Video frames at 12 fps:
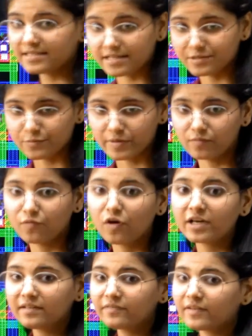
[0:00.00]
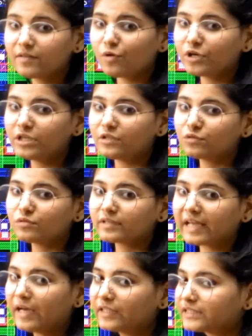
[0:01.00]
as well. What if I want to
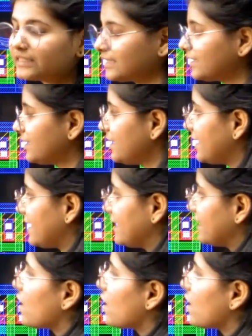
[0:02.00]
calculate the area